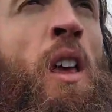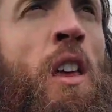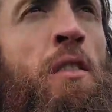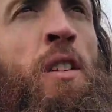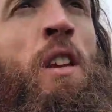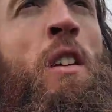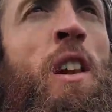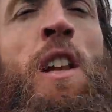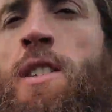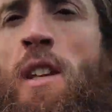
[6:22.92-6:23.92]
Even
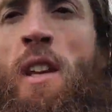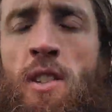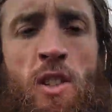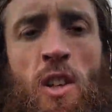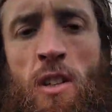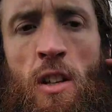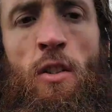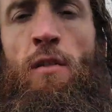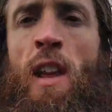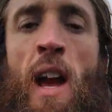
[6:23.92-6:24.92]
uh, listening is a, is a
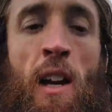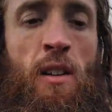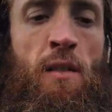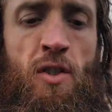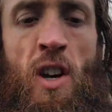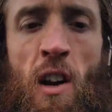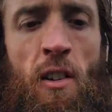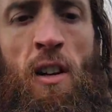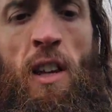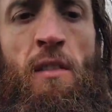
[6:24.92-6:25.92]
lovely act of
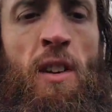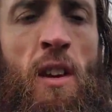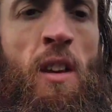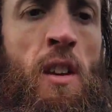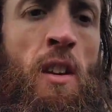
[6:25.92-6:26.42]
sharing and giving,